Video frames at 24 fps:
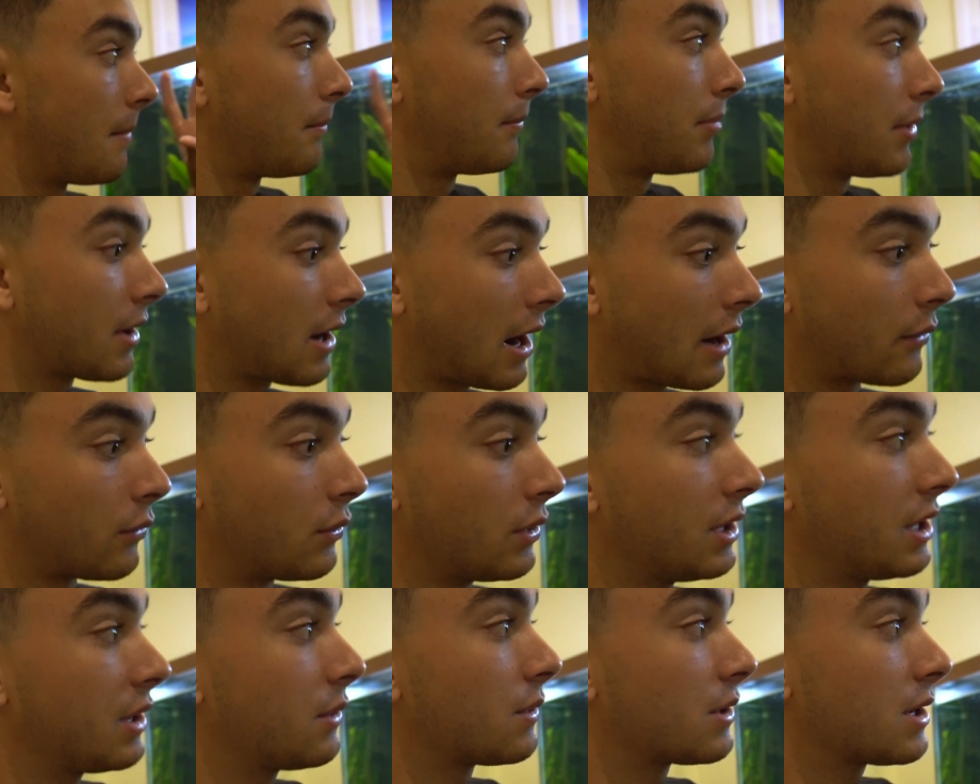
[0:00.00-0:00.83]
But I
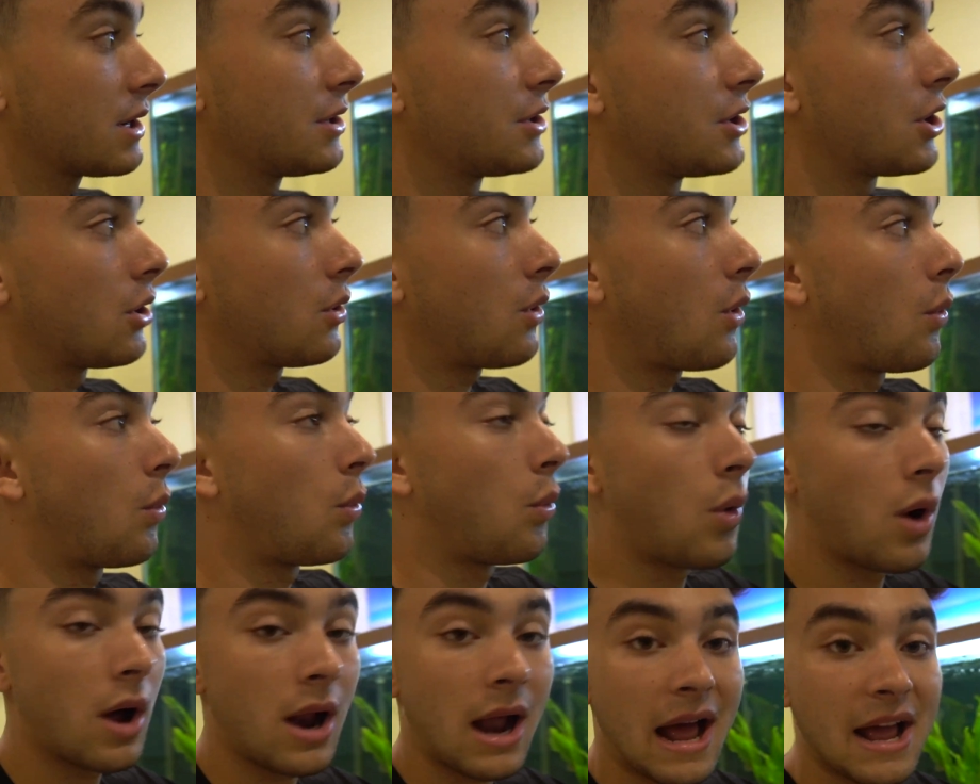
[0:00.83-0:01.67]
really want to know
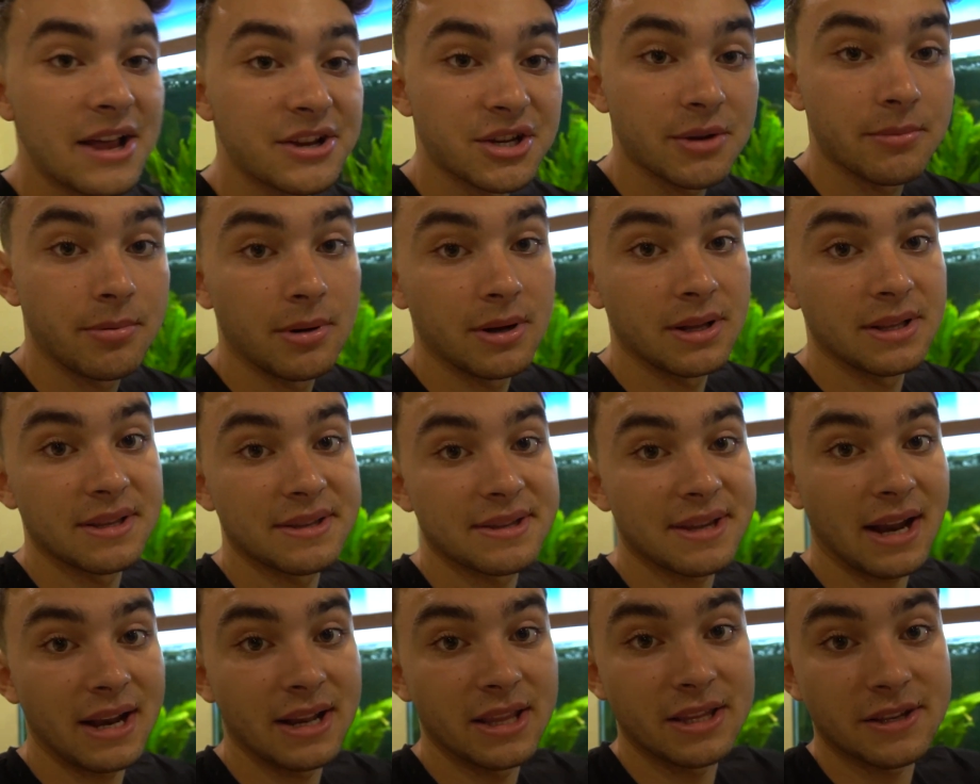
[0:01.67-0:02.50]
what I should put
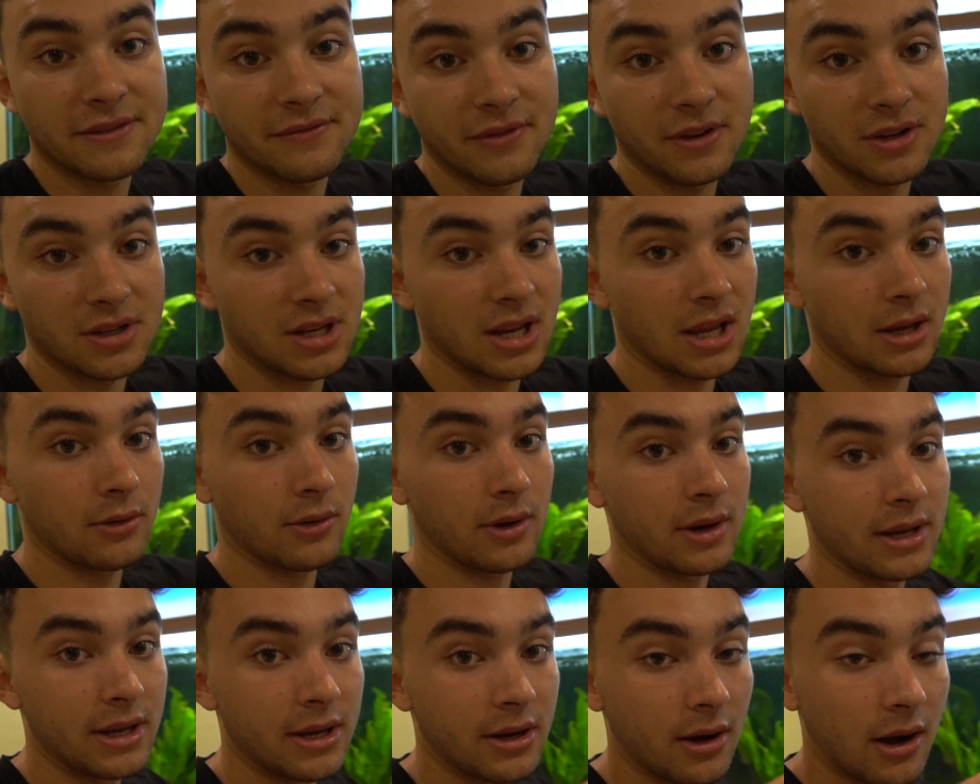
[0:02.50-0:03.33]
inside of this fish tank
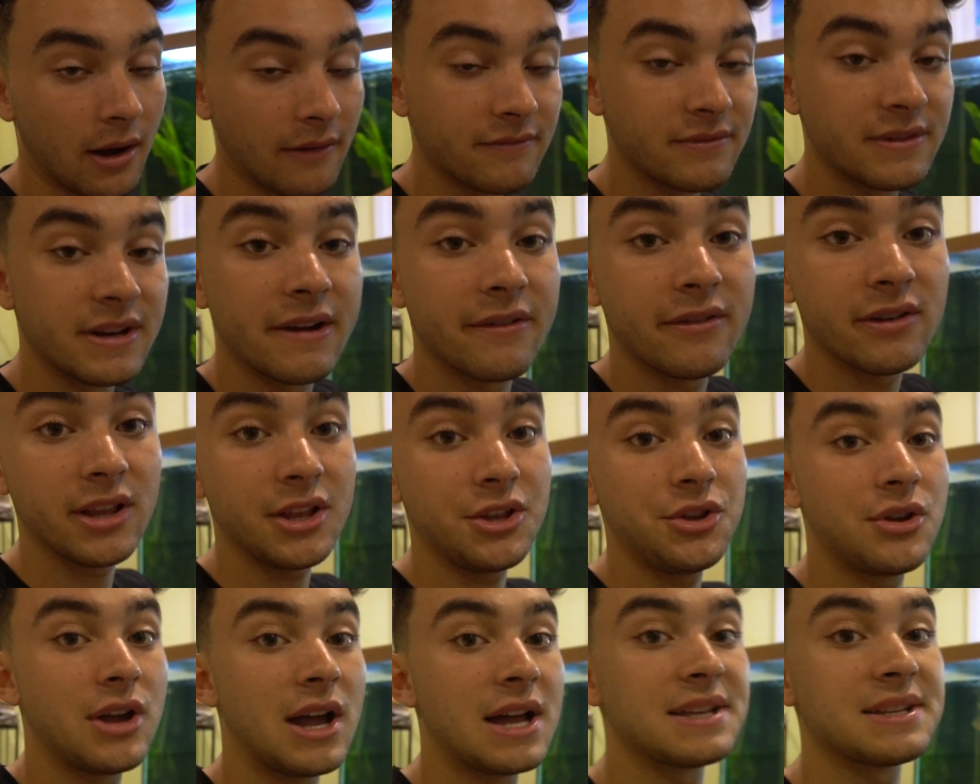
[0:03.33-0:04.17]
right here. I've never
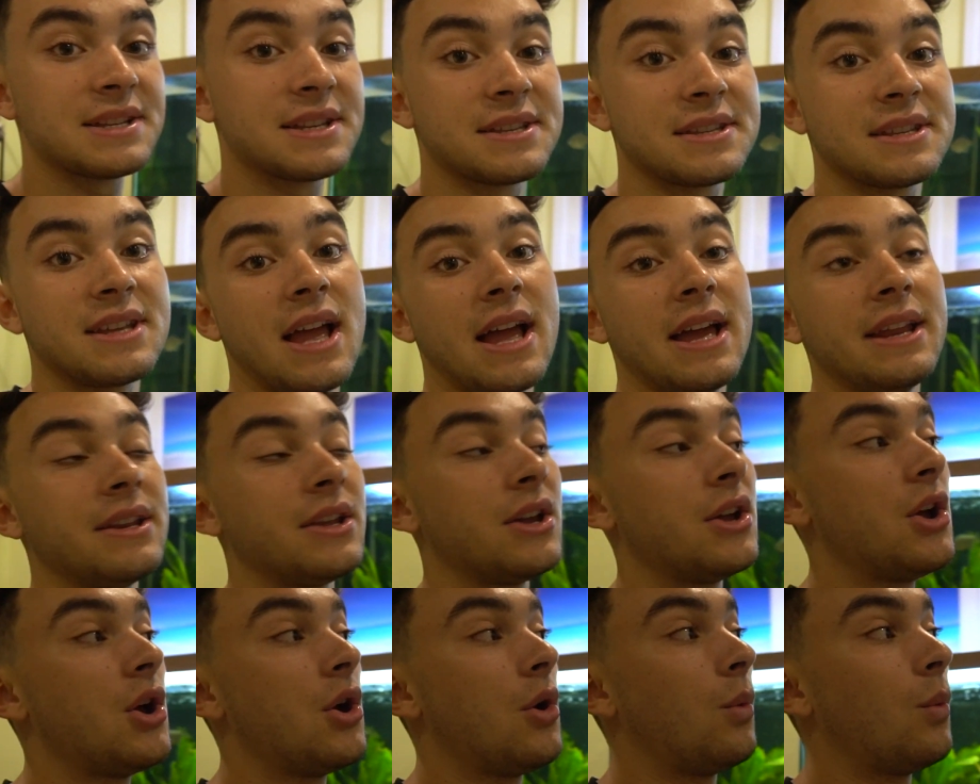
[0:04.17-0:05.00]
let you guys decide
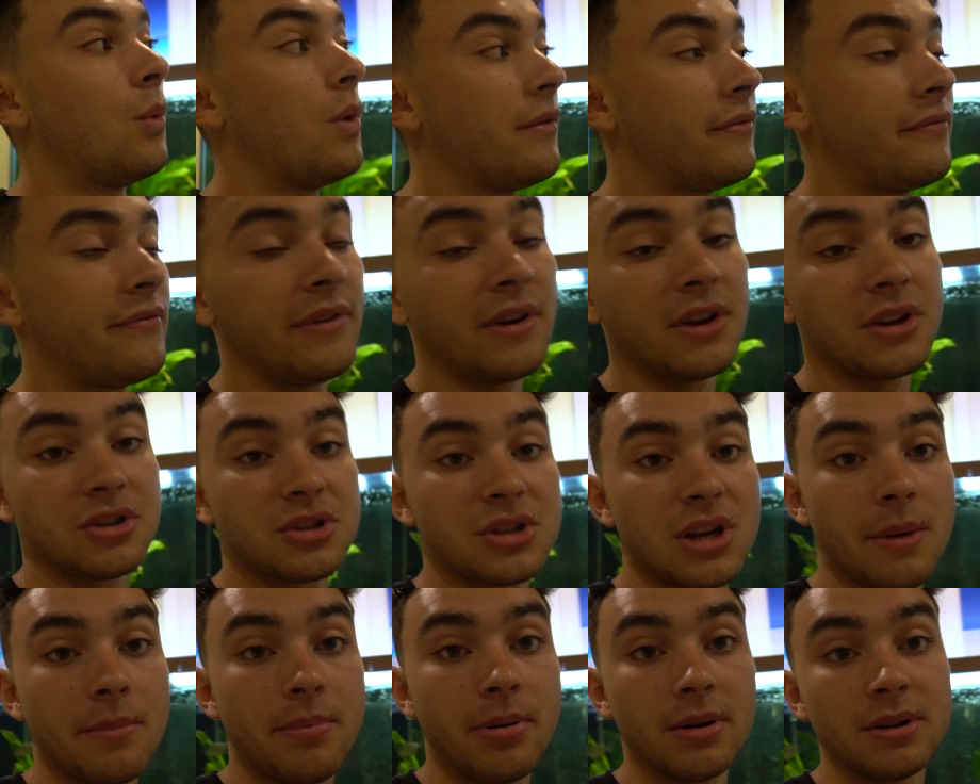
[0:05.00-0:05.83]
what
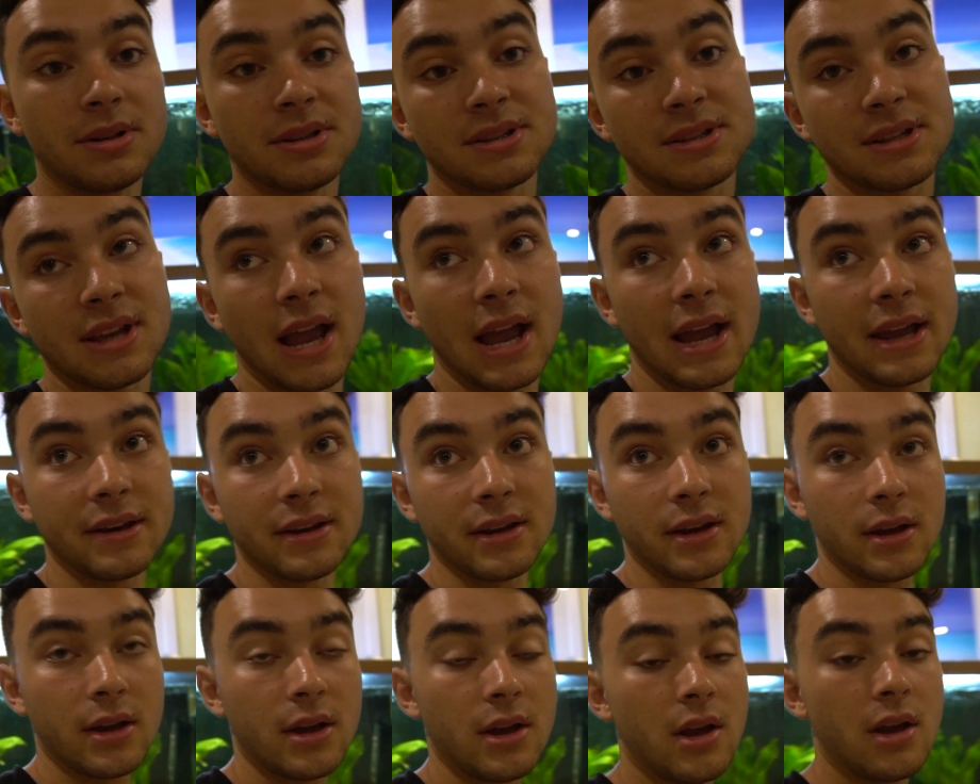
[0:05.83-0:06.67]
fish I put
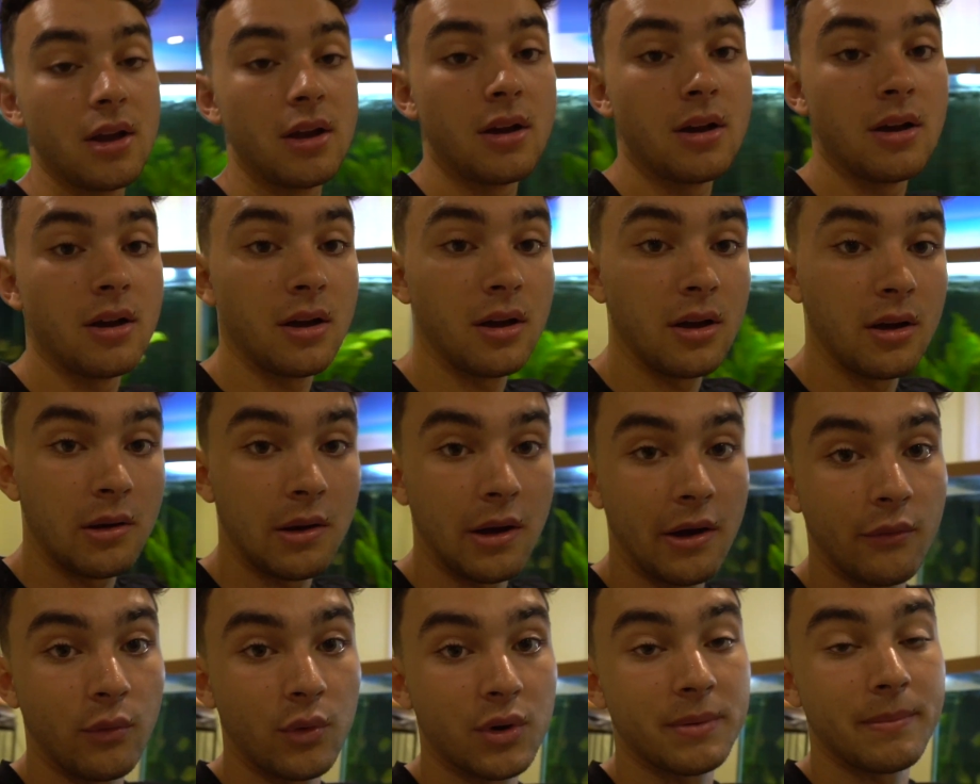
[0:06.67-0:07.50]
inside
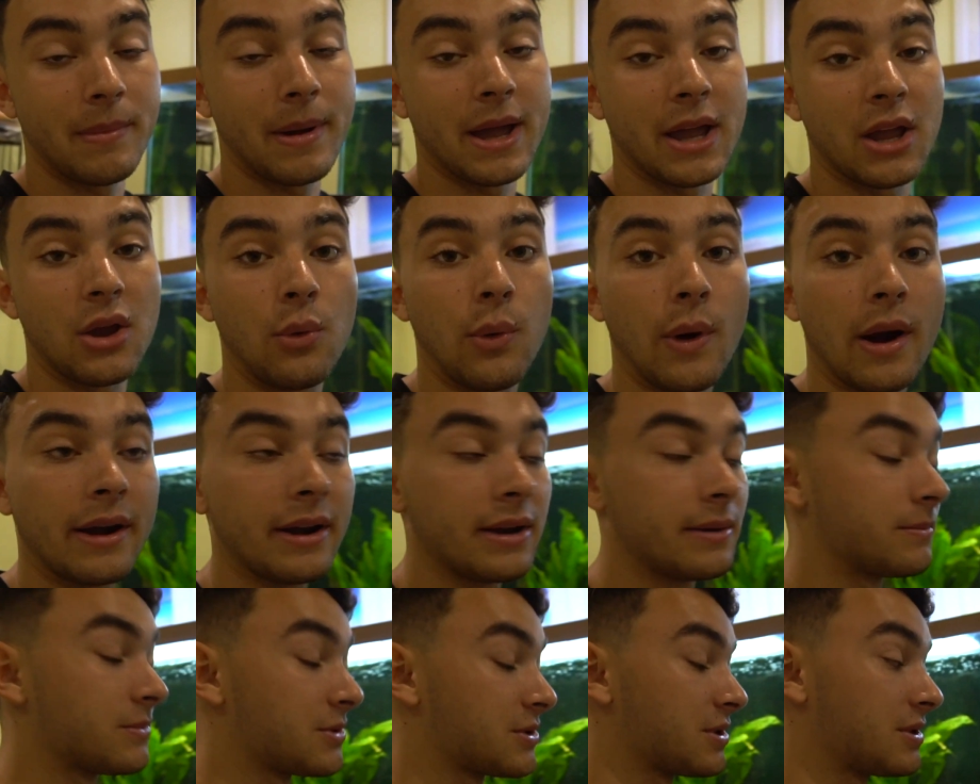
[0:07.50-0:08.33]
of one of my
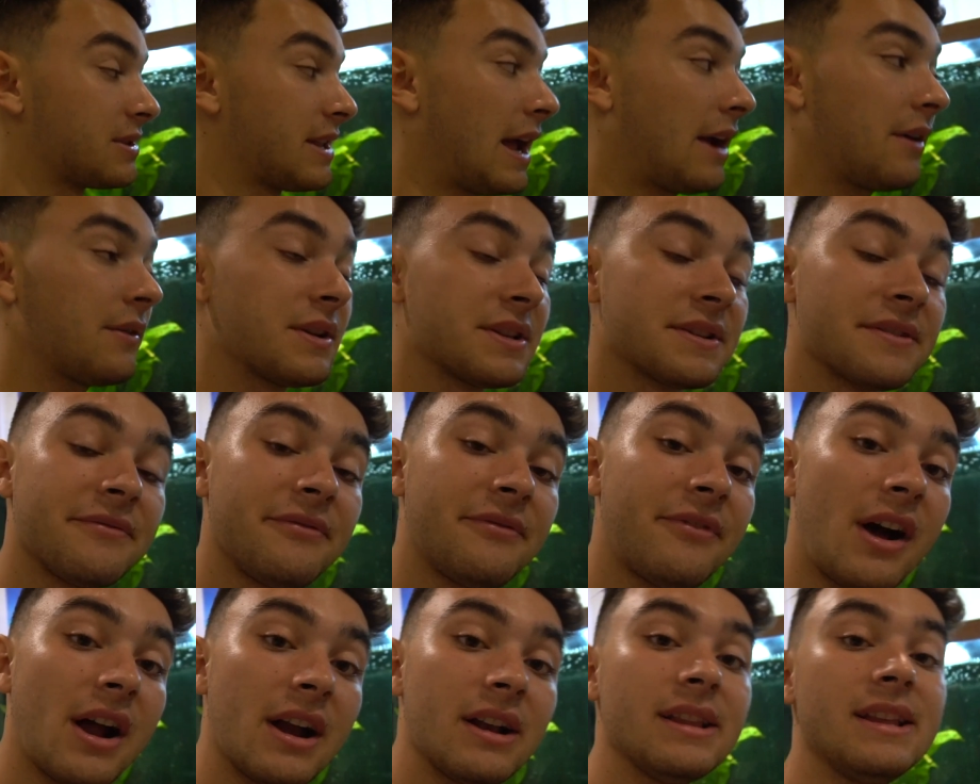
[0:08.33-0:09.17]
aquariums. So now it is
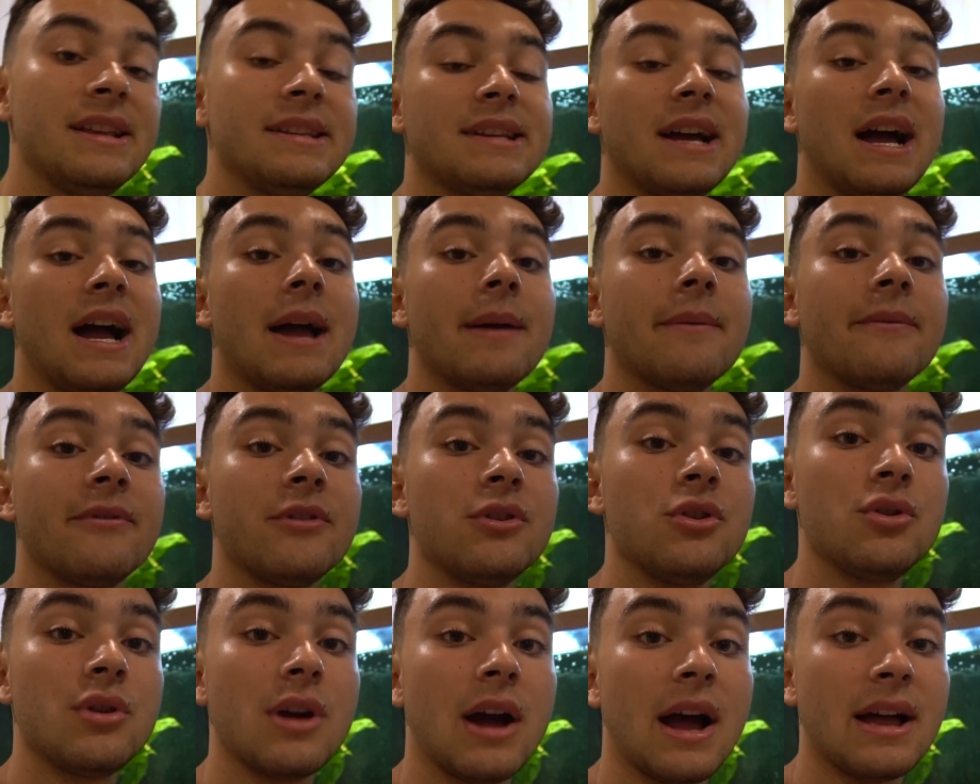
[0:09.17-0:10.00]
finally time
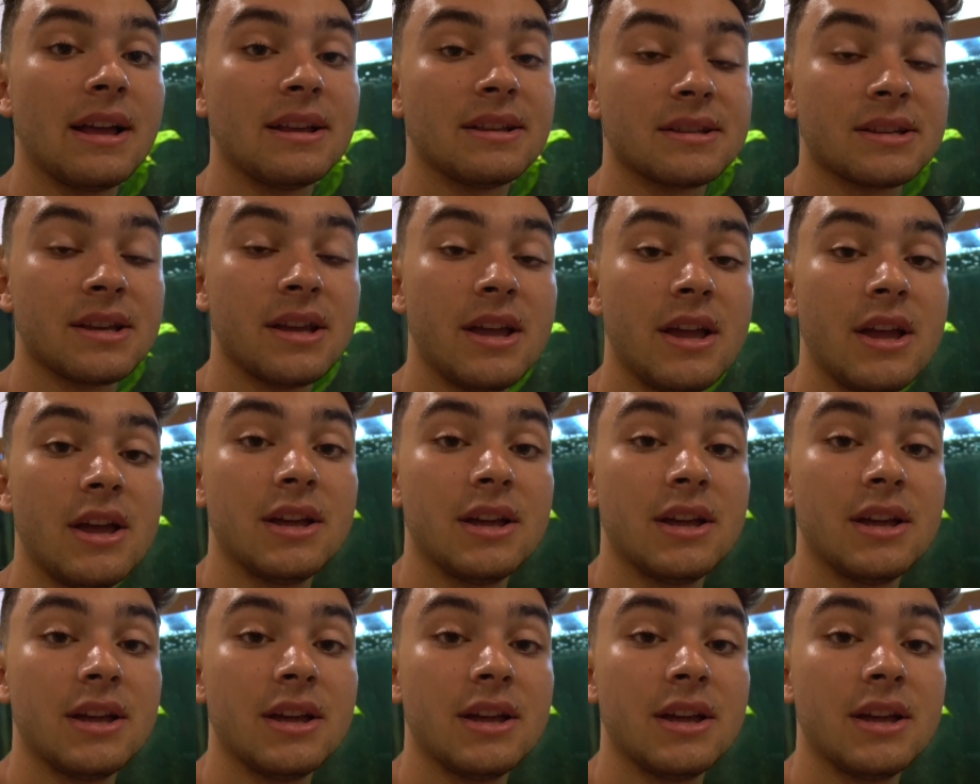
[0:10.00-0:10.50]
for you guys